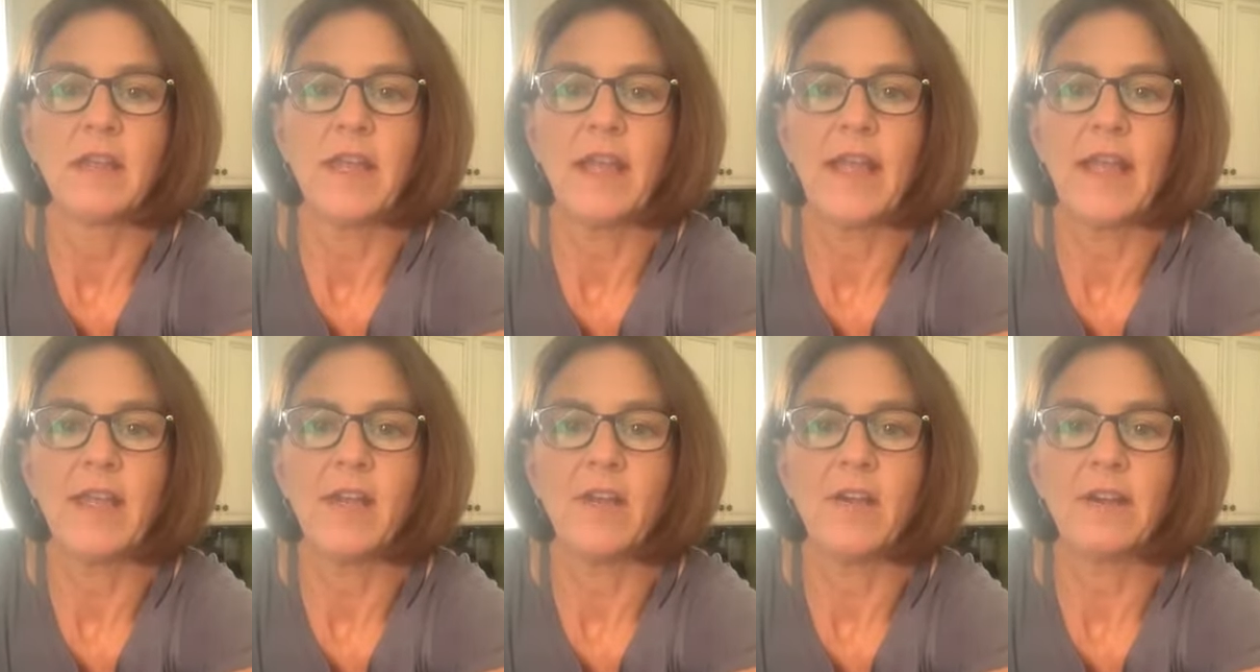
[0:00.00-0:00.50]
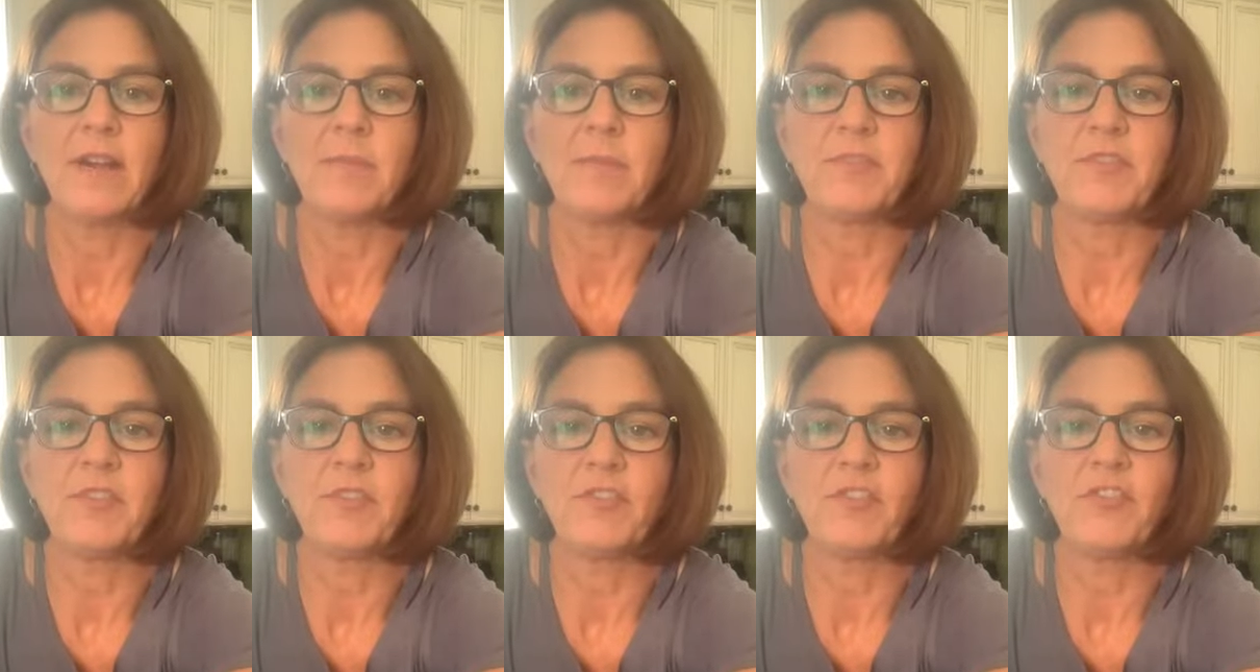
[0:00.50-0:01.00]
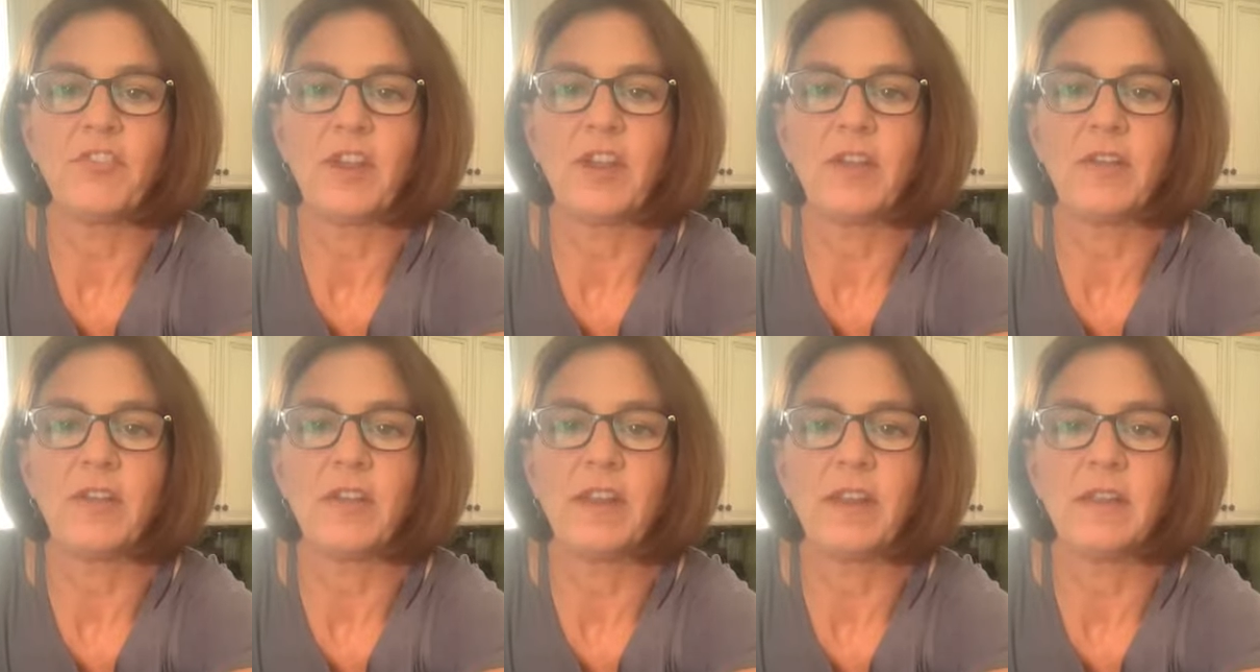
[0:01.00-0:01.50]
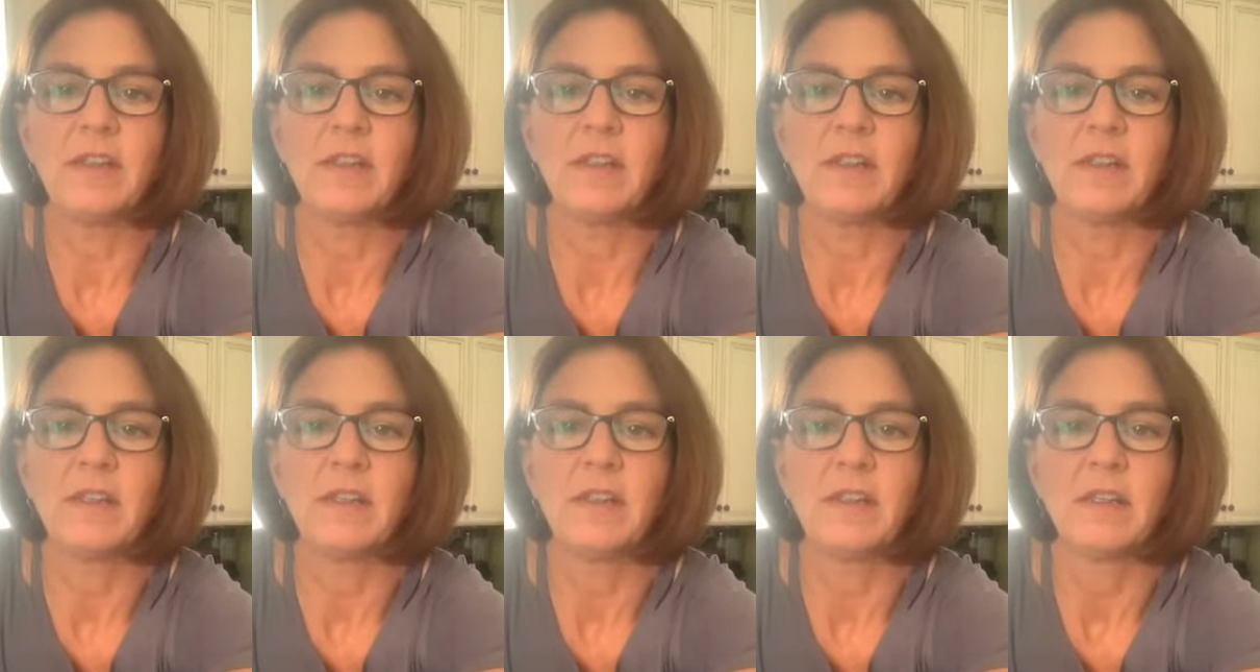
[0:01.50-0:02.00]
Hang on, I'm still sharing.
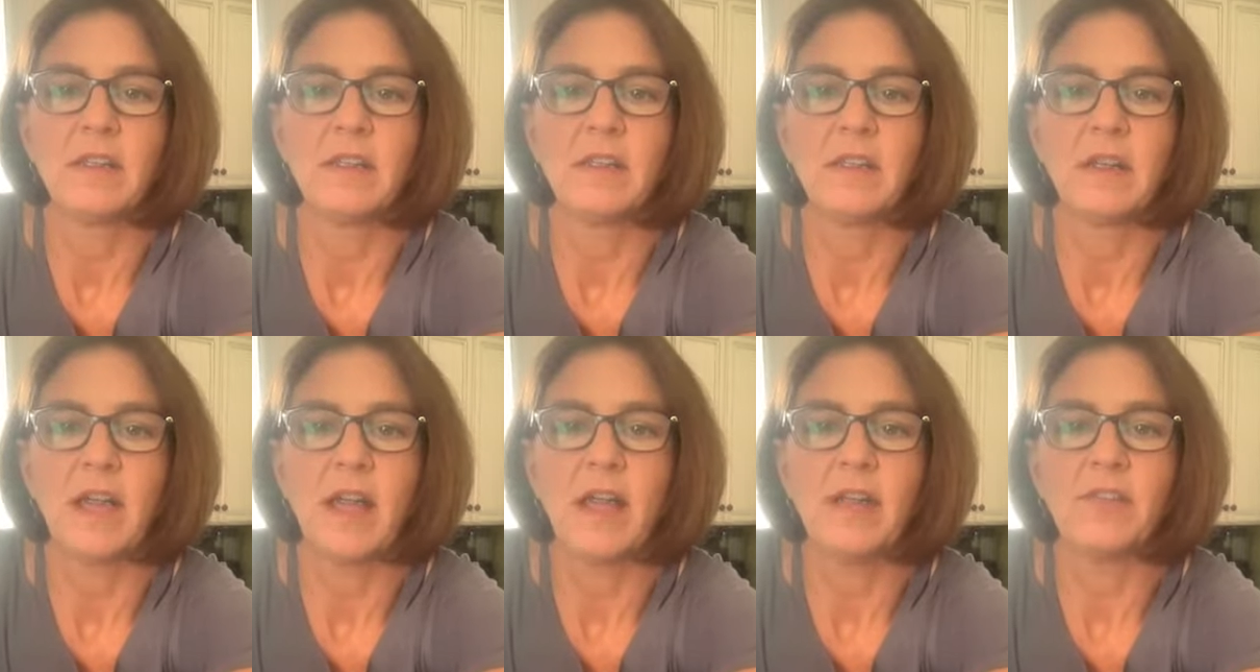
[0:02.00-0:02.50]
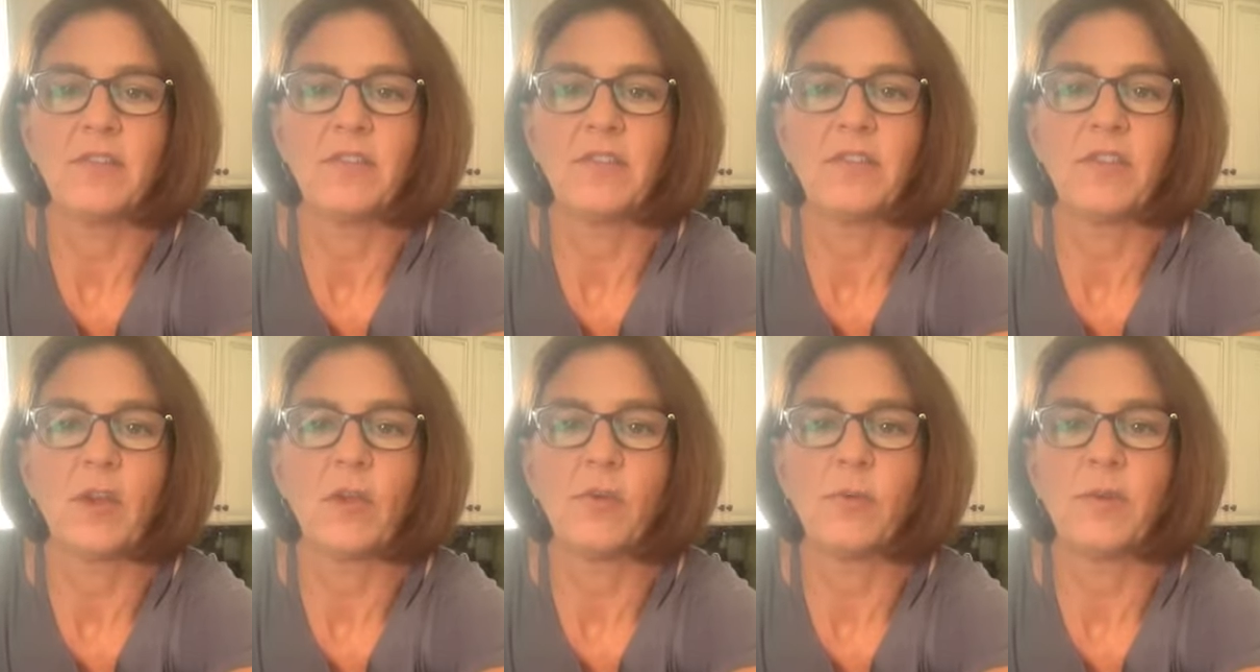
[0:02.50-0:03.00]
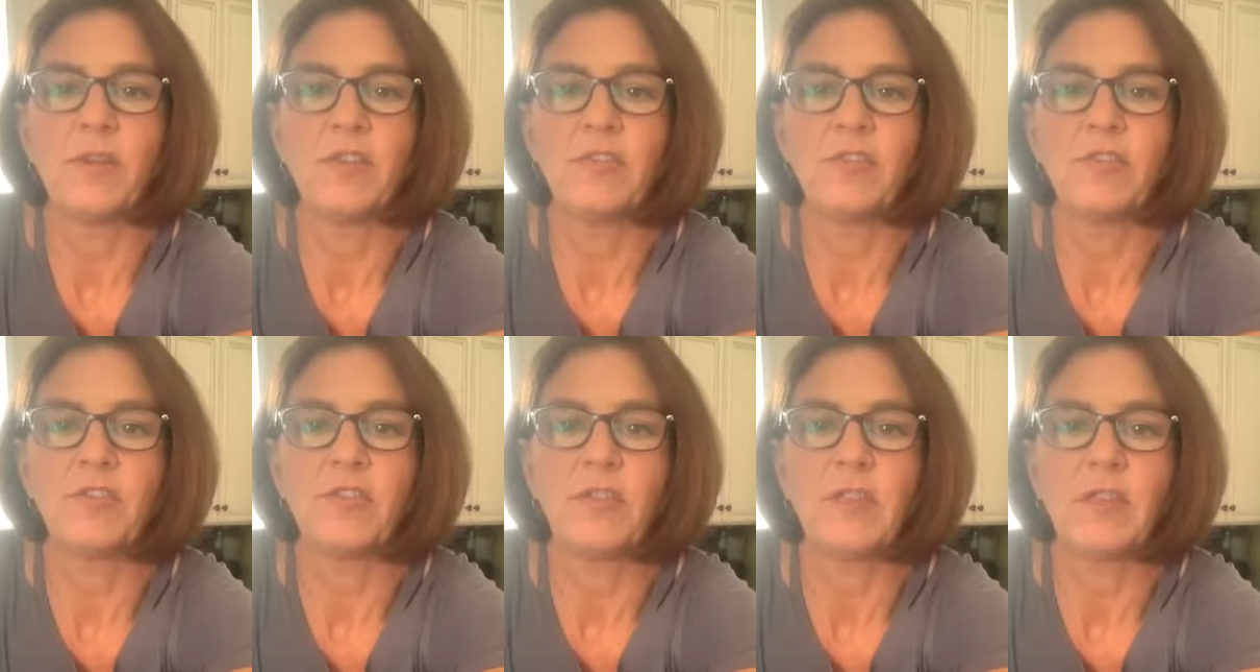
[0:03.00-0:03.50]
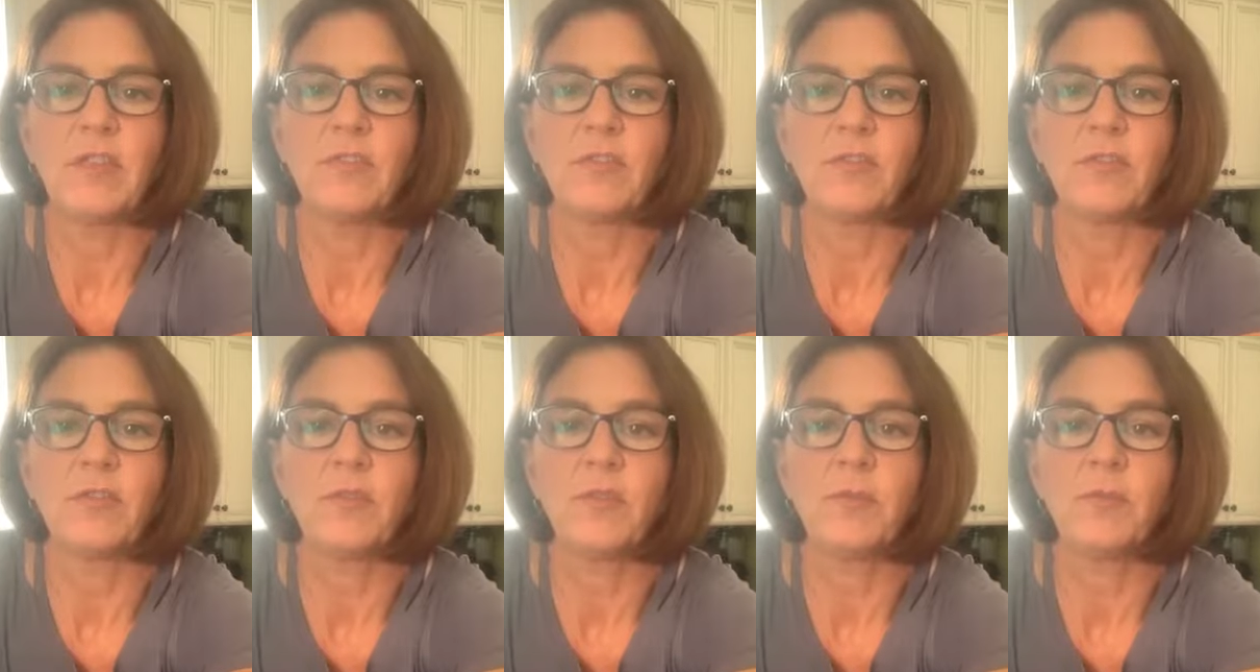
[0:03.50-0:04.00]
I so wish these
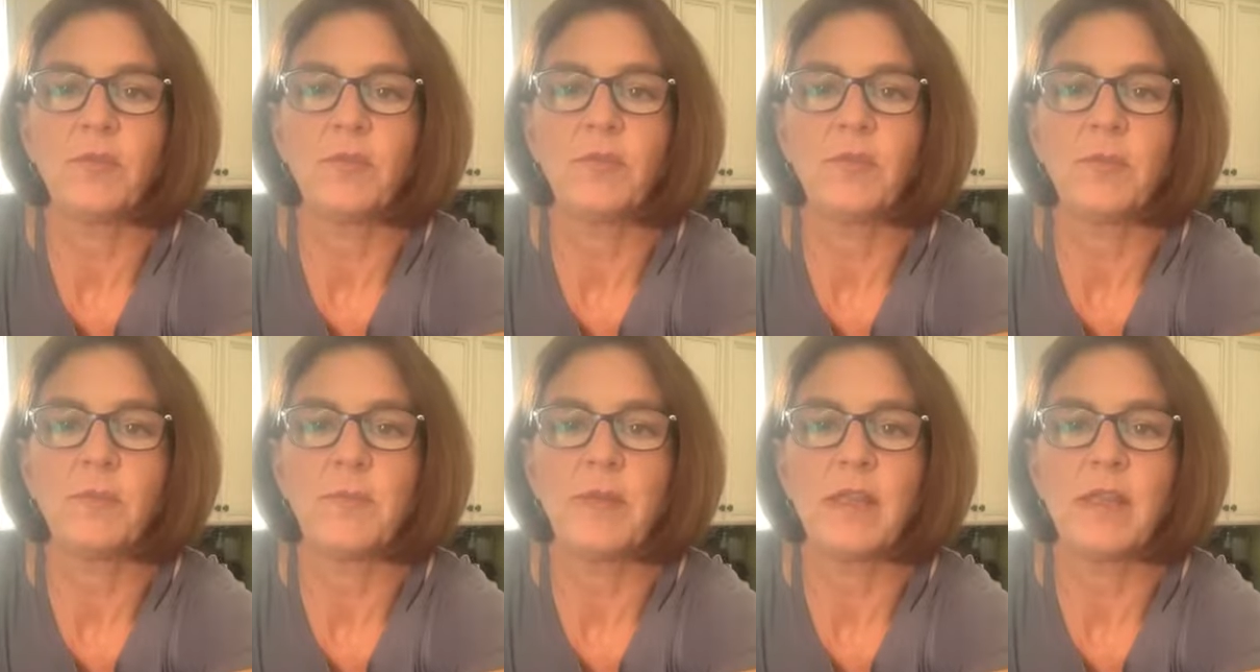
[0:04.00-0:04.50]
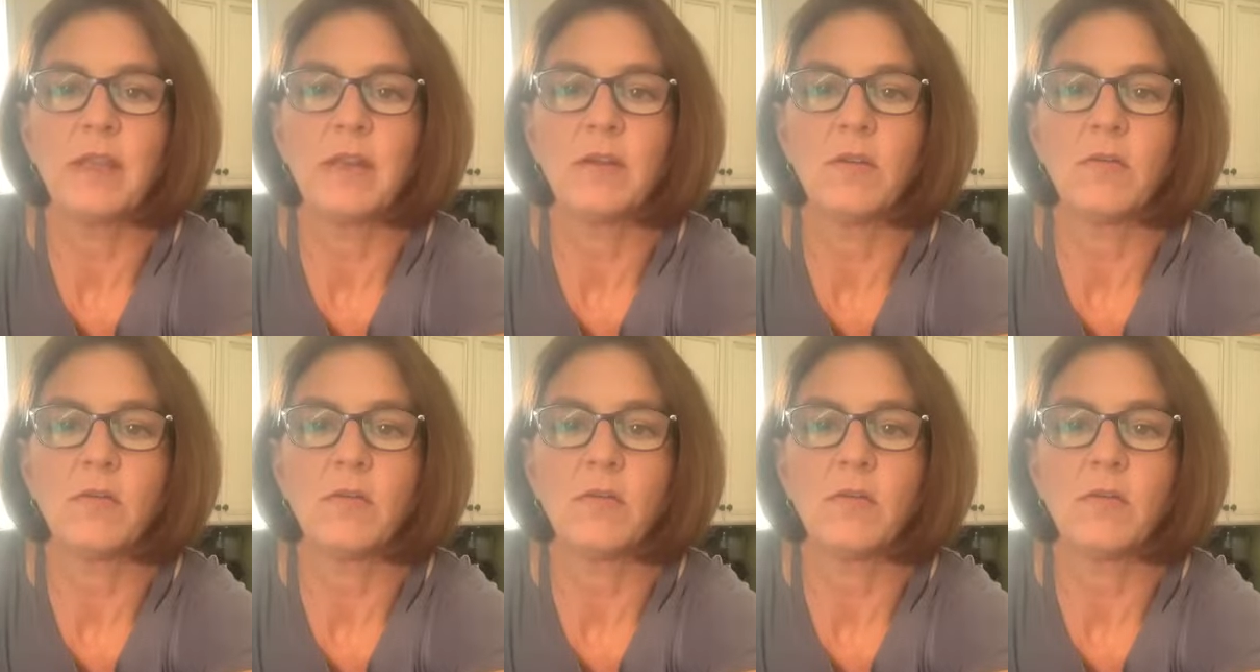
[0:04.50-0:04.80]
groups would be in